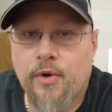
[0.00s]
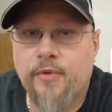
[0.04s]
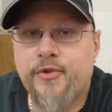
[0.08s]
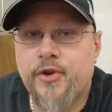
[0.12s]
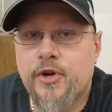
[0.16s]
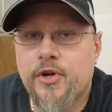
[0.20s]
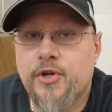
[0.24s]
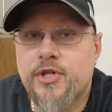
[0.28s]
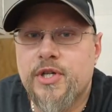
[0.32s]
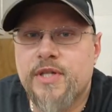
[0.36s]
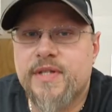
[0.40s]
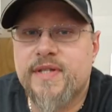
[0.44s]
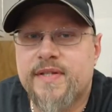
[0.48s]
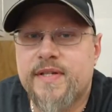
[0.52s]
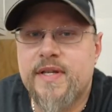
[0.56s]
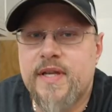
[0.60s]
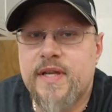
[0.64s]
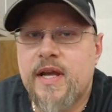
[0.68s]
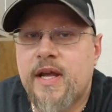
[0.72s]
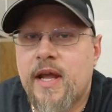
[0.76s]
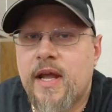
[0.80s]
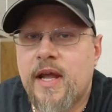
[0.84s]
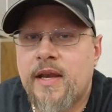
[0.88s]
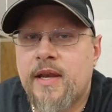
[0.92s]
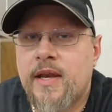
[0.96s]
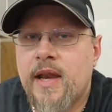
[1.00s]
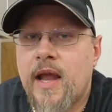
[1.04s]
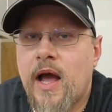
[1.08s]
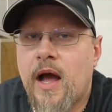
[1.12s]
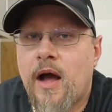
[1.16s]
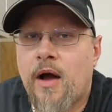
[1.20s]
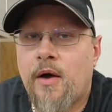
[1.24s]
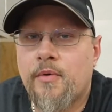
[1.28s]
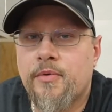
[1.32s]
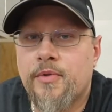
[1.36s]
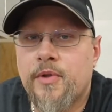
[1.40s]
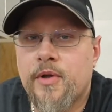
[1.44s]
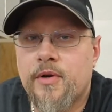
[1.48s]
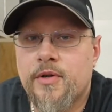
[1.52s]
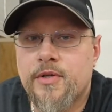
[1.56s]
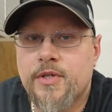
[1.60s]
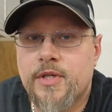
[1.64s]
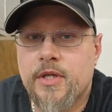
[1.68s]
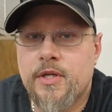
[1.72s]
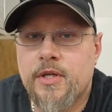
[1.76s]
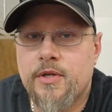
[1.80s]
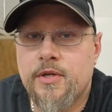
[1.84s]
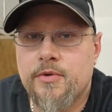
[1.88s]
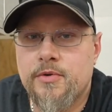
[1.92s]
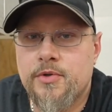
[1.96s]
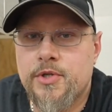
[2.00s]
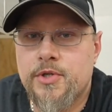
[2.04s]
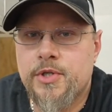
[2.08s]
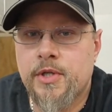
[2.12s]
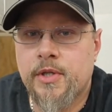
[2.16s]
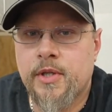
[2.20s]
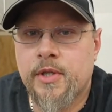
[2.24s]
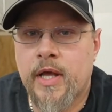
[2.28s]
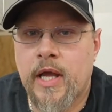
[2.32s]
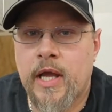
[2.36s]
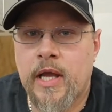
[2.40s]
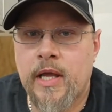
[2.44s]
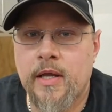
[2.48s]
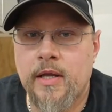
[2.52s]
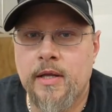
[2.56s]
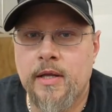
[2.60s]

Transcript: you're just seeing it now, there's a huge delay.